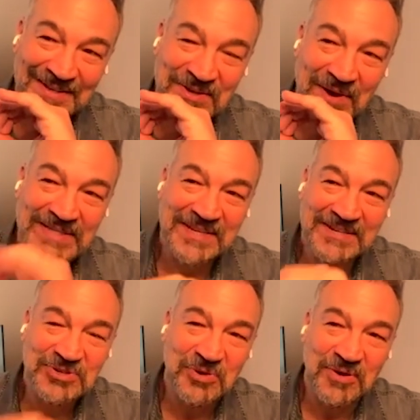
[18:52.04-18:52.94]
so I
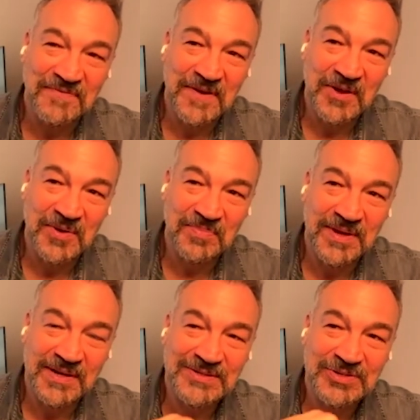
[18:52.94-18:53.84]
did a short film in